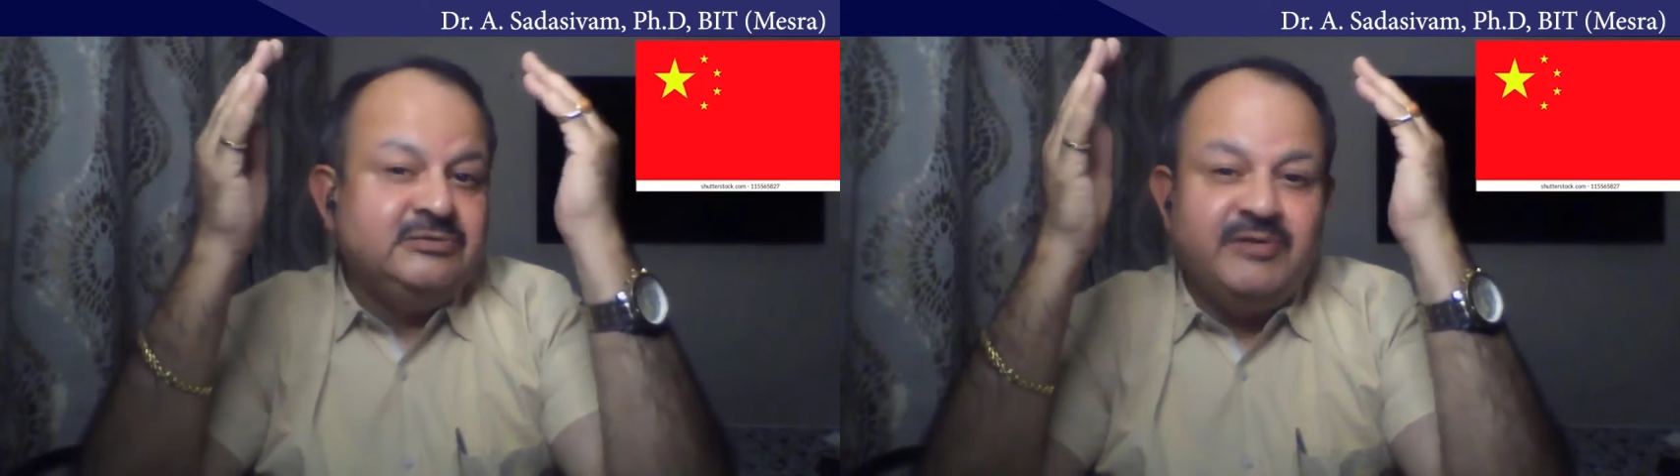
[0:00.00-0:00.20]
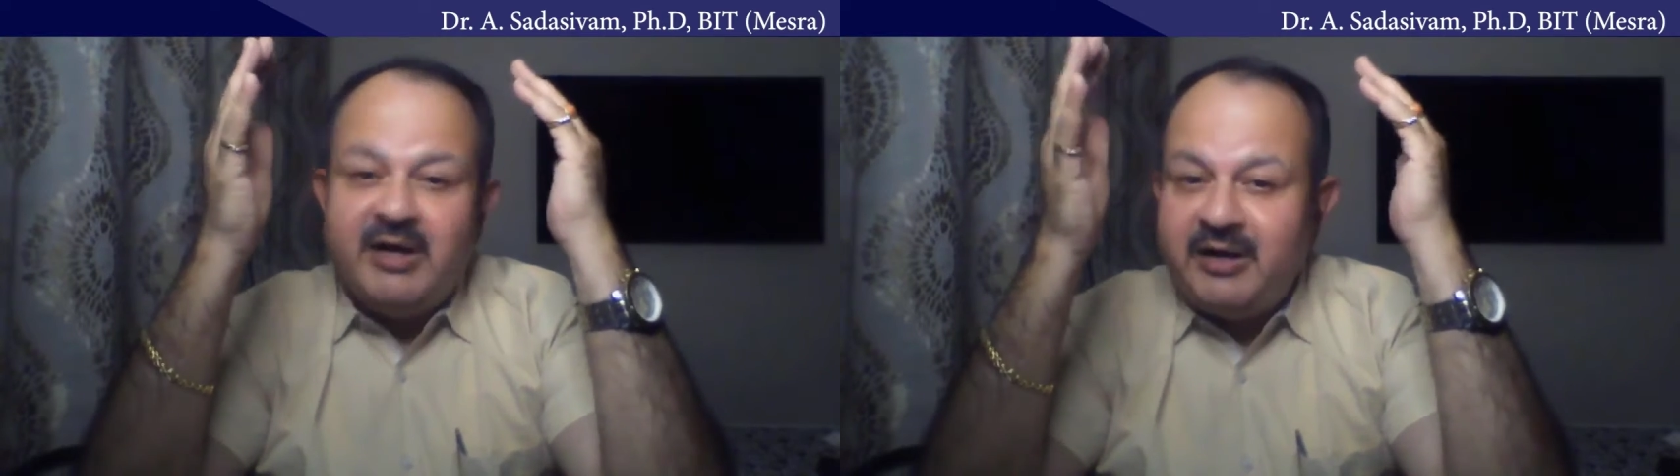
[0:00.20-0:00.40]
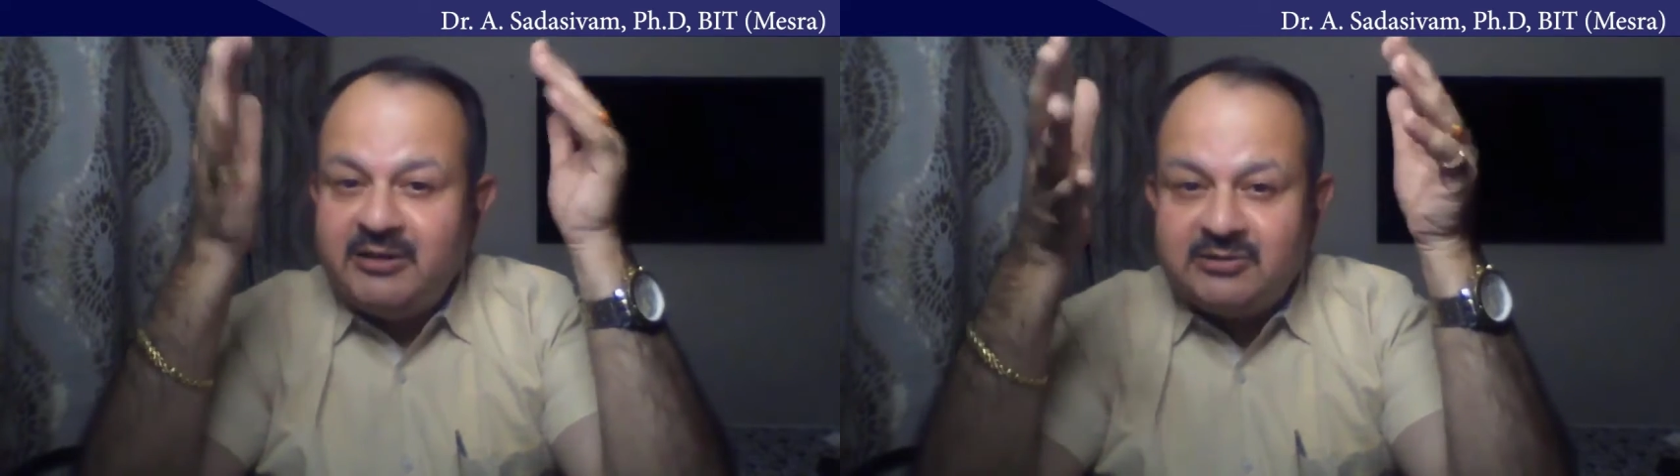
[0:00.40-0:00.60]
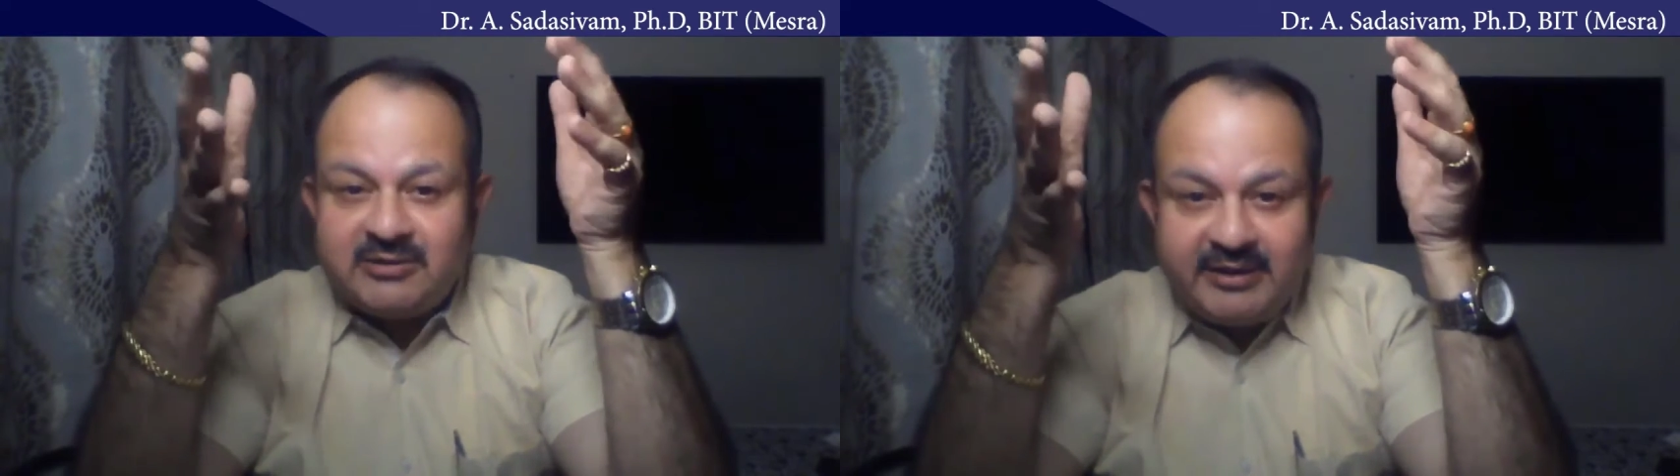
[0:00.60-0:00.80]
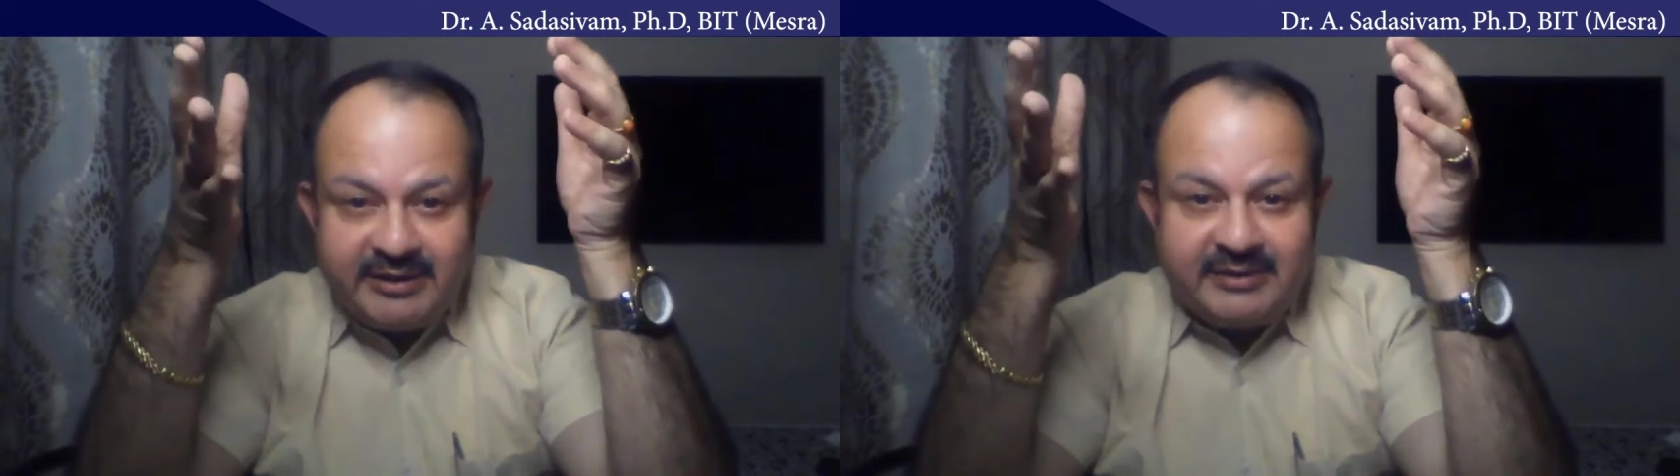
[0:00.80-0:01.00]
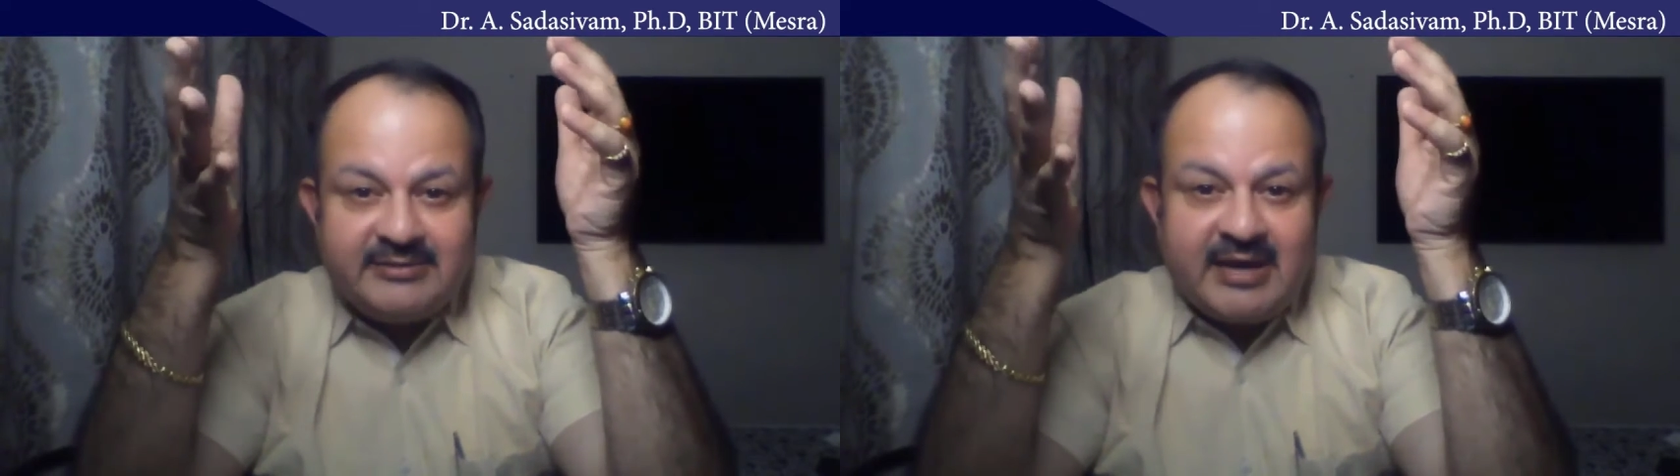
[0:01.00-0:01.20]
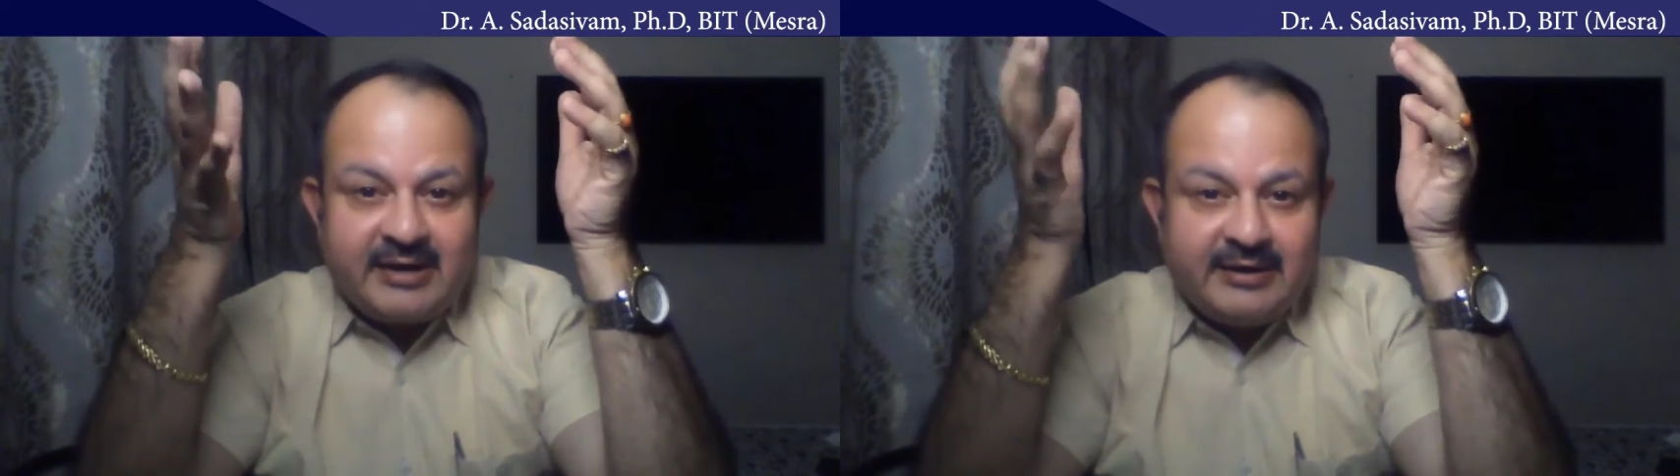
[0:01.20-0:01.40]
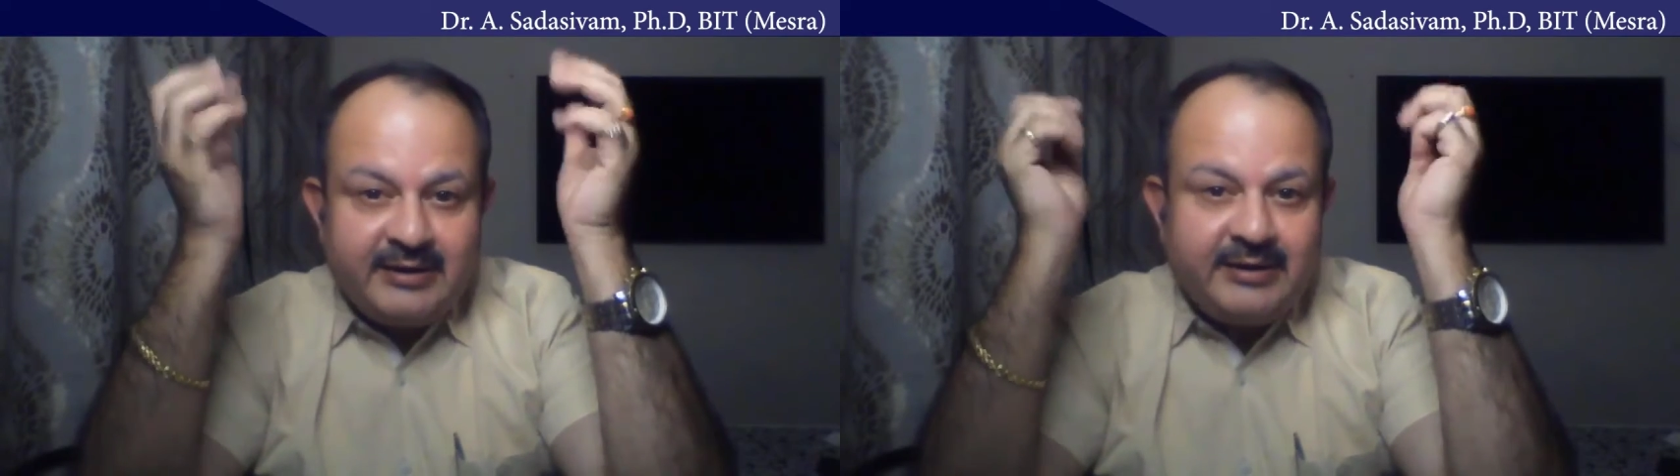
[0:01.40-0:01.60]
very
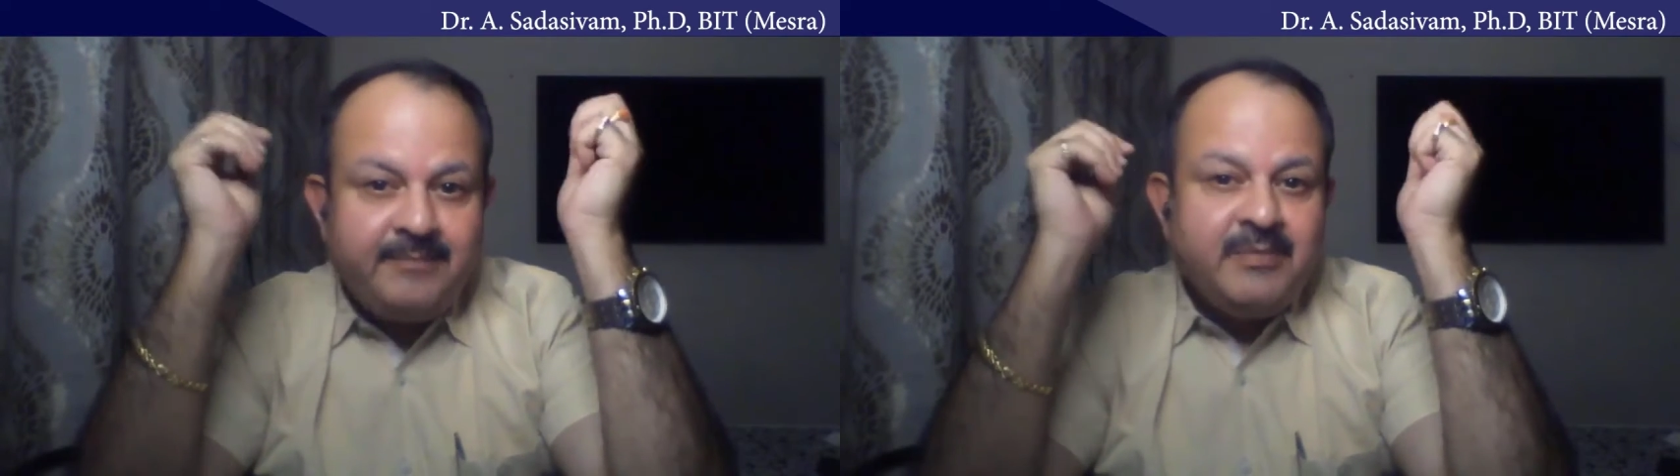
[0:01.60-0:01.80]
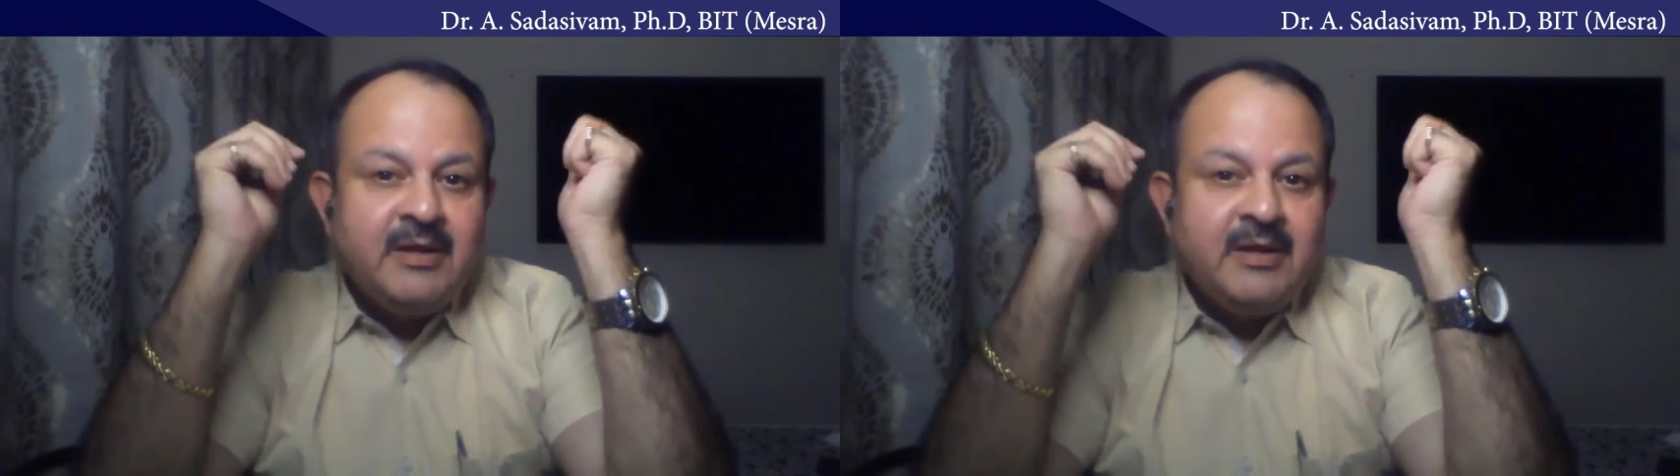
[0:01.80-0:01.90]
straightjacketed